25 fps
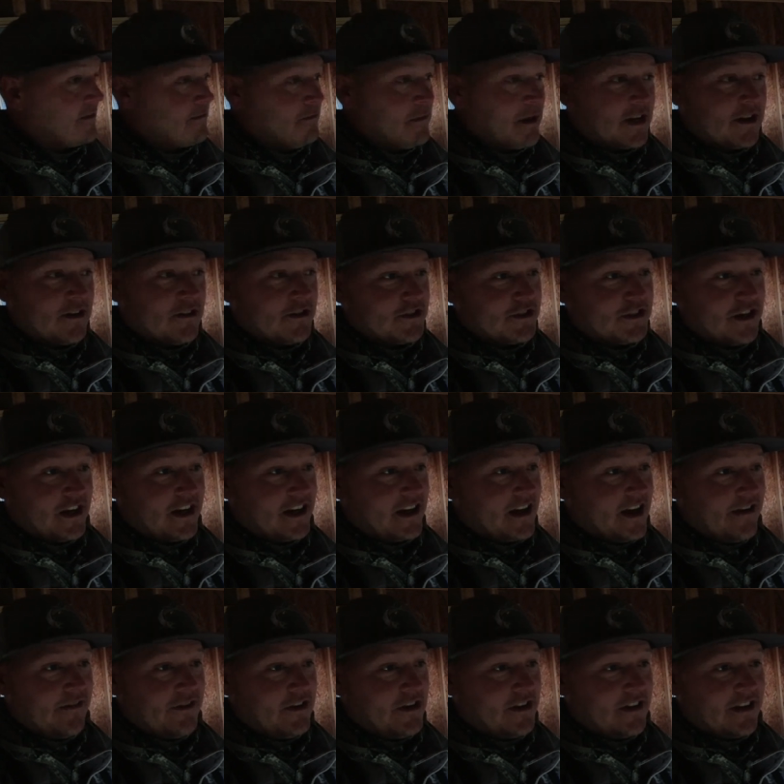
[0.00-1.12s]
Mickle shot
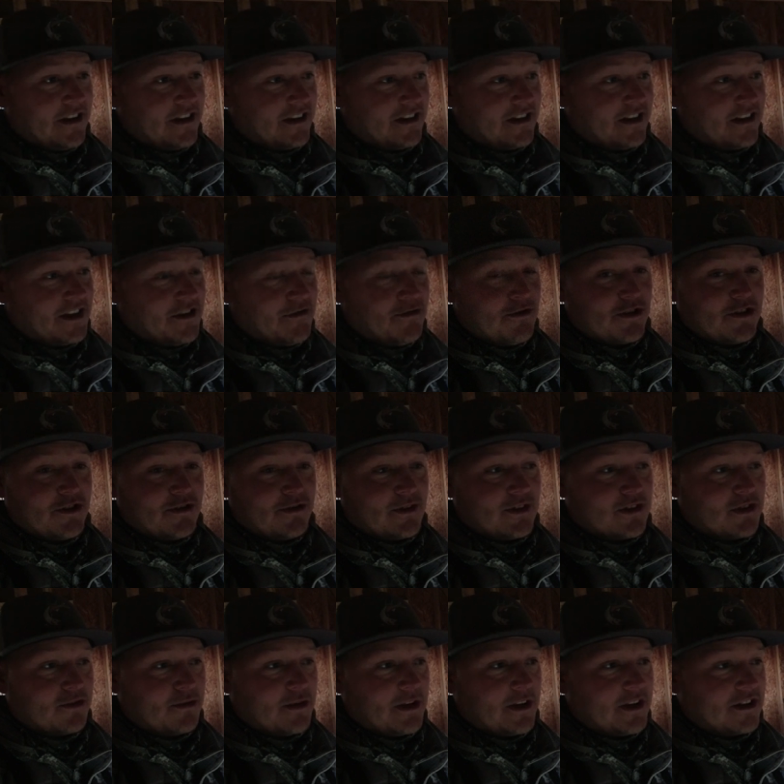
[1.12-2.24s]
everything. Like he was shooting
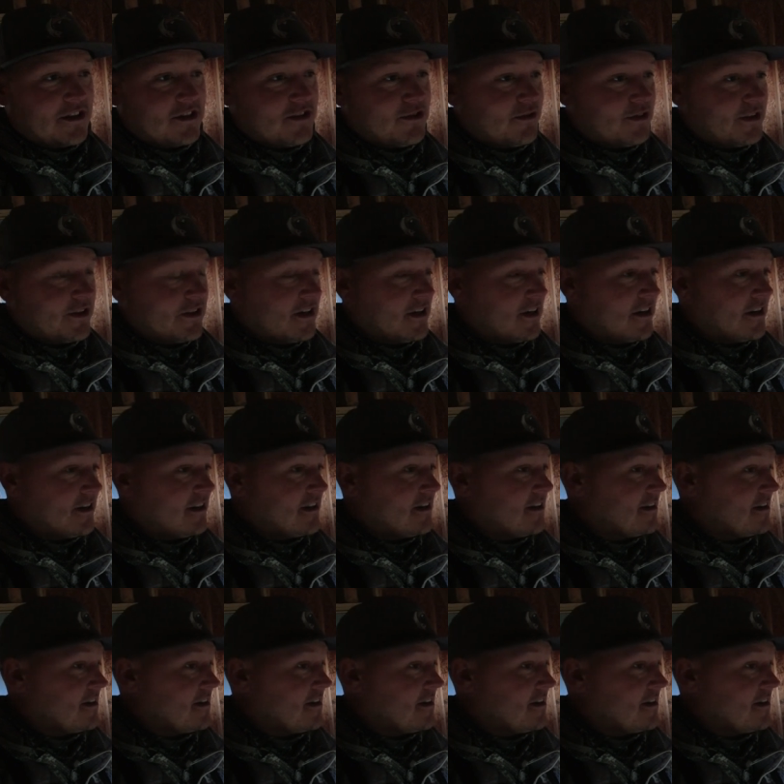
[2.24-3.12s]
this week and shoot good.